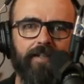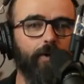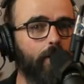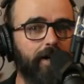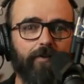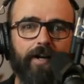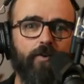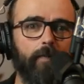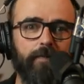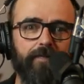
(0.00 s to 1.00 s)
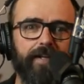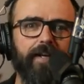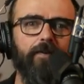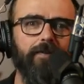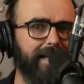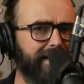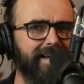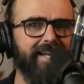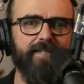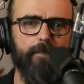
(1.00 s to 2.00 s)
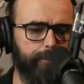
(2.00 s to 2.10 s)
You want a great corporate video like this?